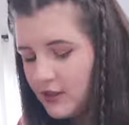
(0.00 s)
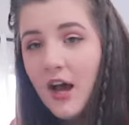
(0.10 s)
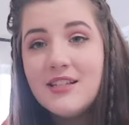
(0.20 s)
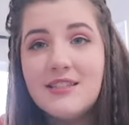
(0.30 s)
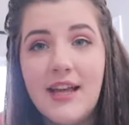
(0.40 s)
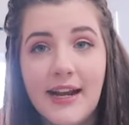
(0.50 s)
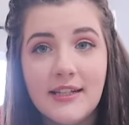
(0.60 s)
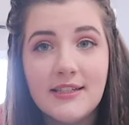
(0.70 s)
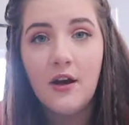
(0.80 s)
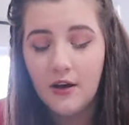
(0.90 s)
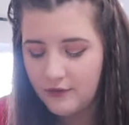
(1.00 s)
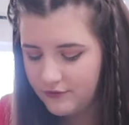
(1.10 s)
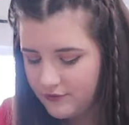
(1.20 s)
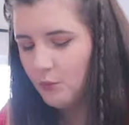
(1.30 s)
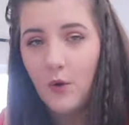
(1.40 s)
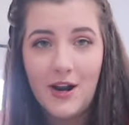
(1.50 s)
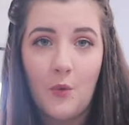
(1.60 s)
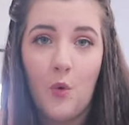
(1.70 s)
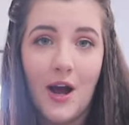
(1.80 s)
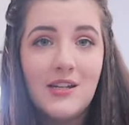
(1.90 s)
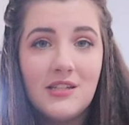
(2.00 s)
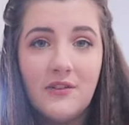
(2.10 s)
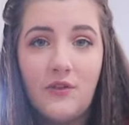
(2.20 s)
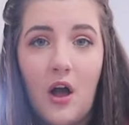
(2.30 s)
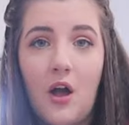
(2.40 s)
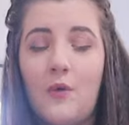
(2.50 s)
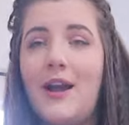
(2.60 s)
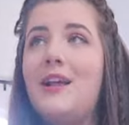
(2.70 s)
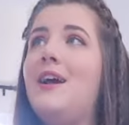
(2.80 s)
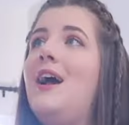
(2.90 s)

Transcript: I lost sight of what I want to vlog, what kind of